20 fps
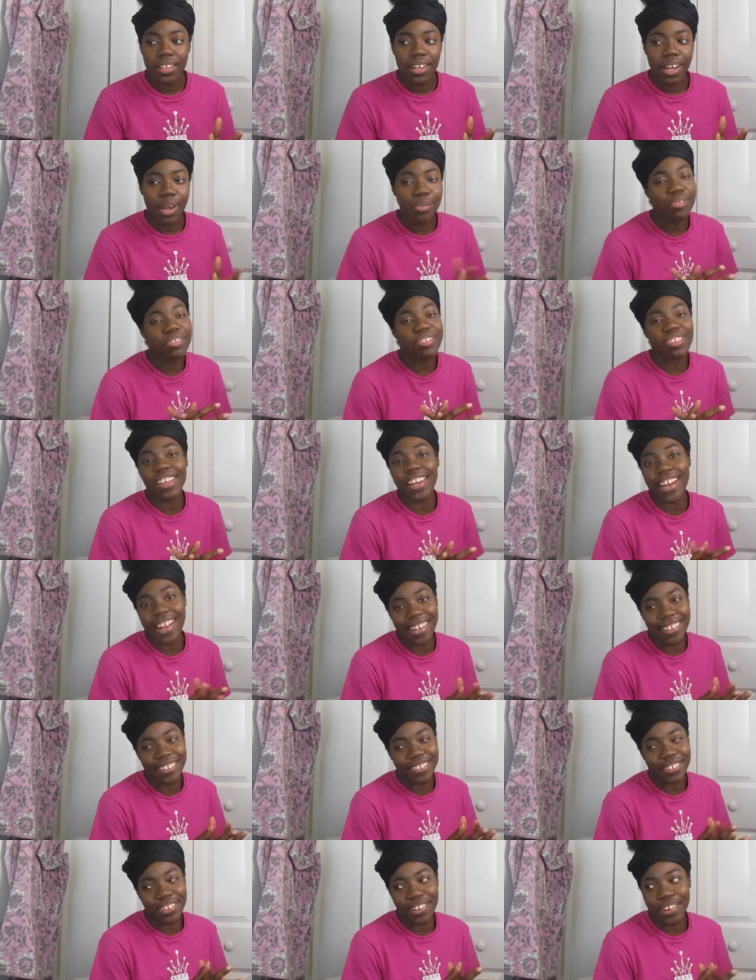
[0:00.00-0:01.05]
I'm just looking at
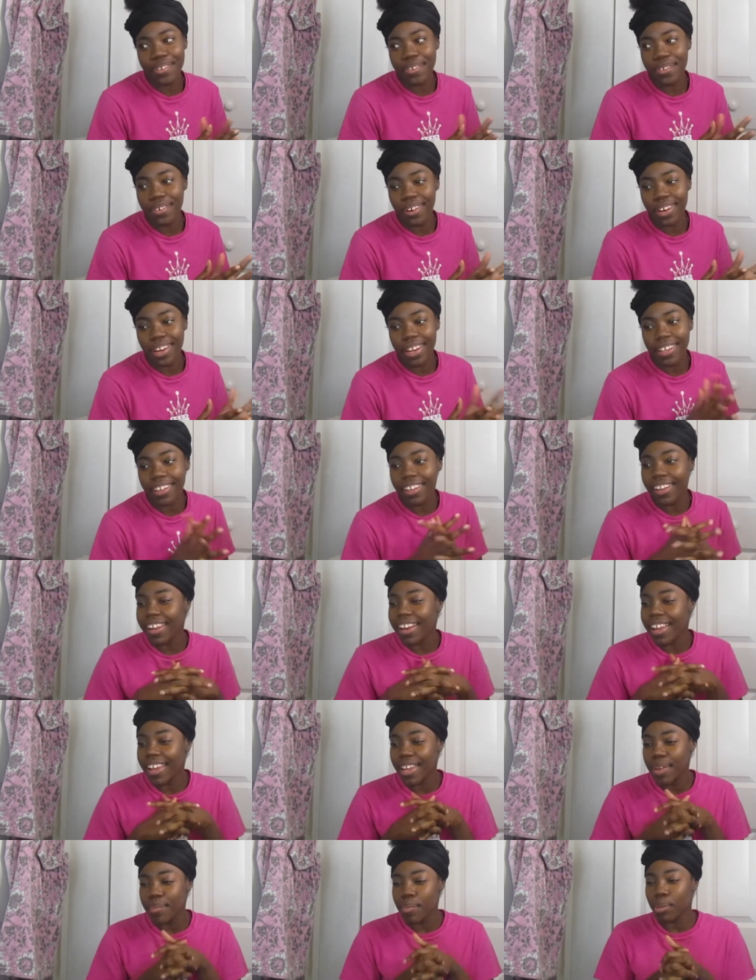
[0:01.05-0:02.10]
his screen and looking
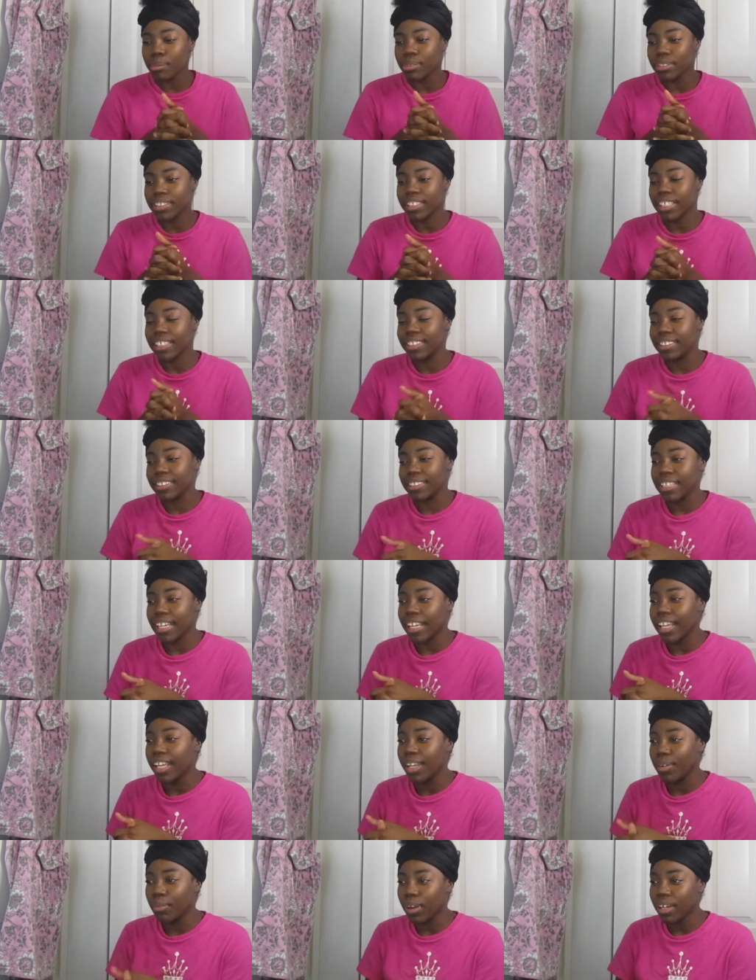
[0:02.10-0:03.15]
at him and I'm just like,
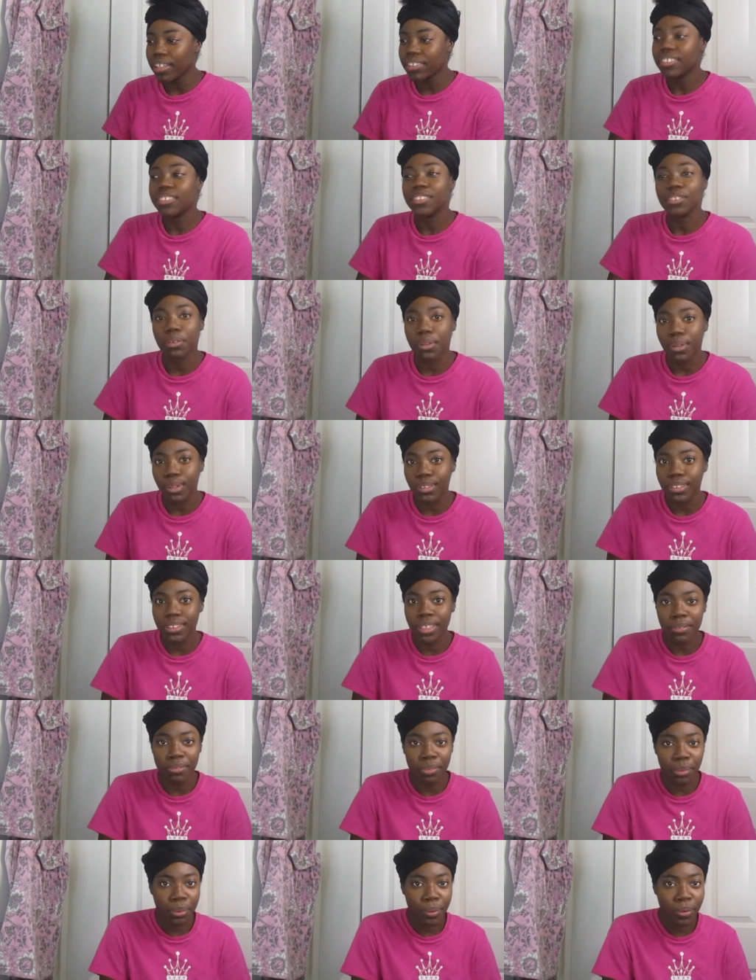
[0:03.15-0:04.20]
dang, why is he so close
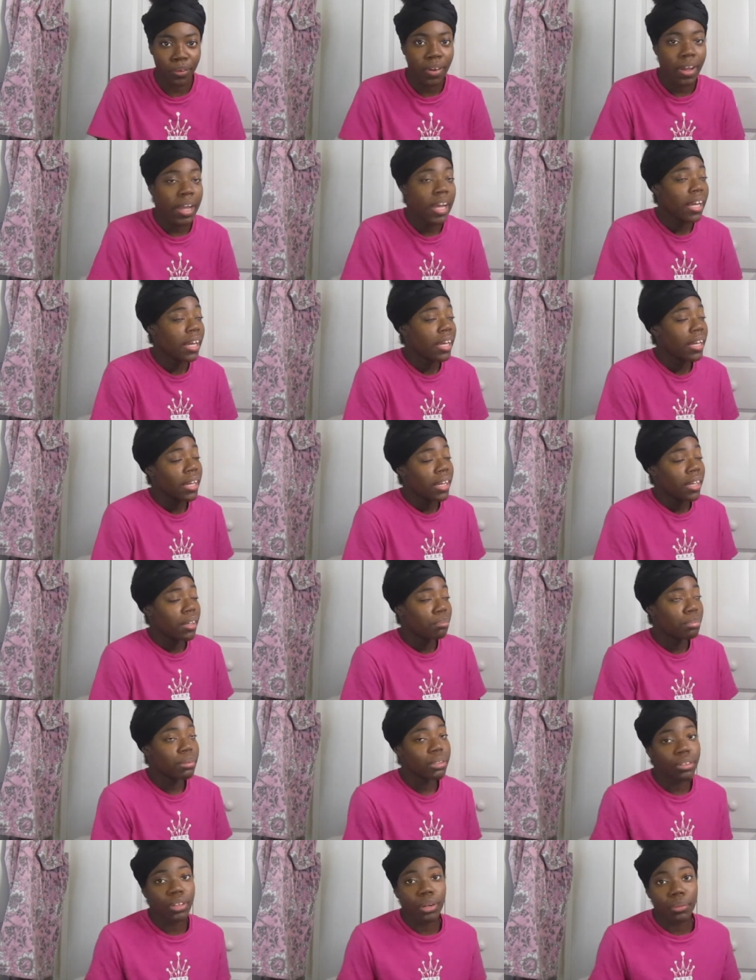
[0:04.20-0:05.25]
up for real?
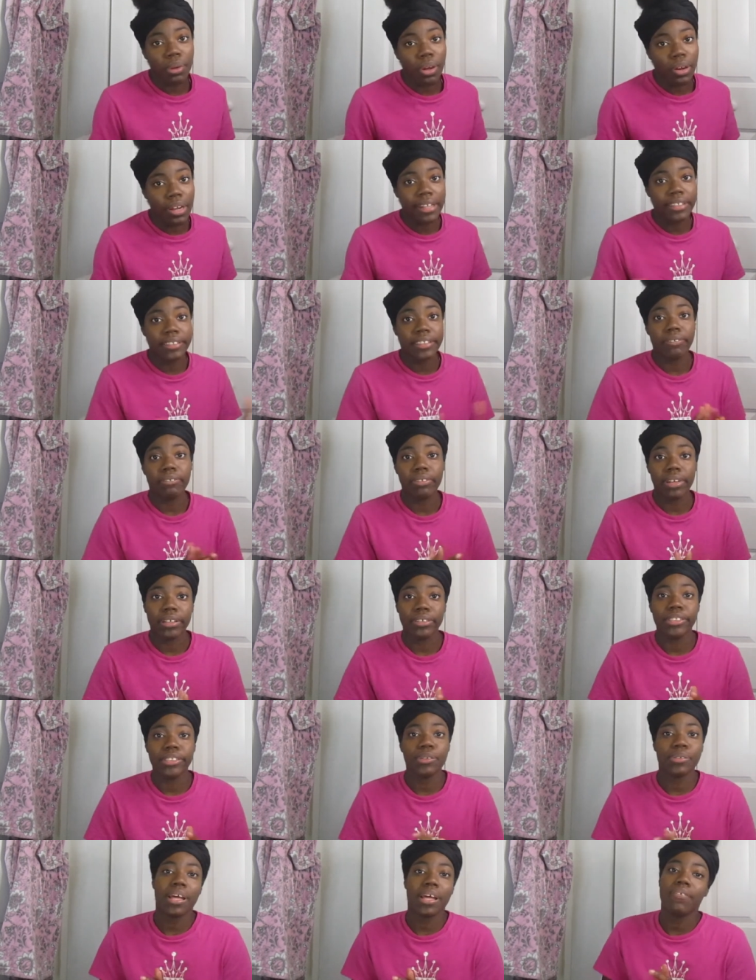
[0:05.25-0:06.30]
But you know he gonna get the video.
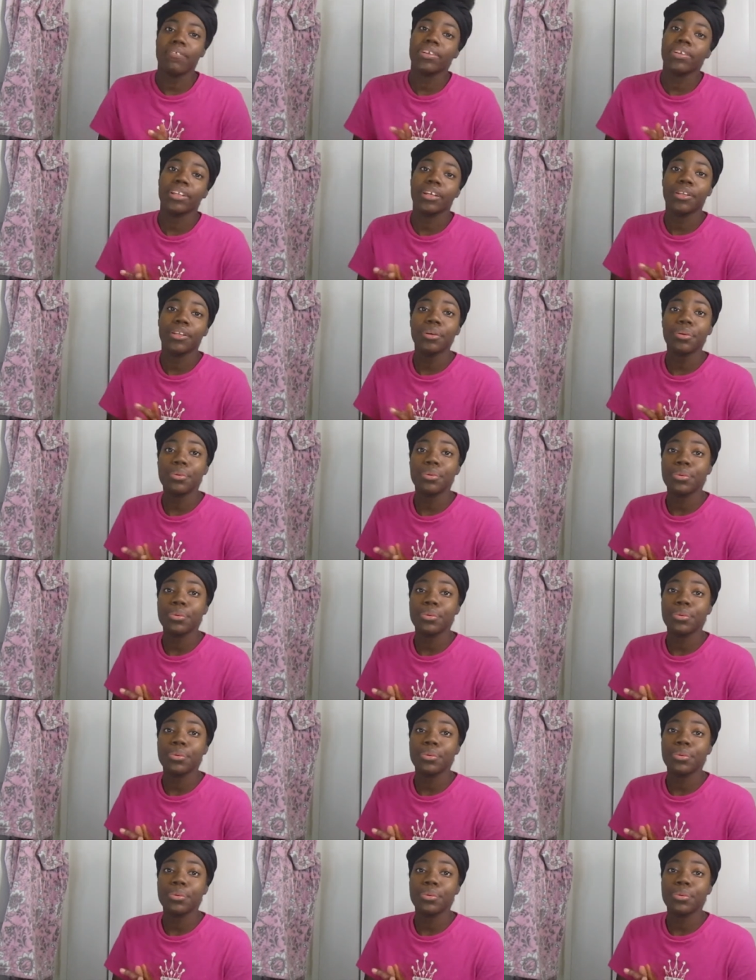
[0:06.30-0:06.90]
So without further ado,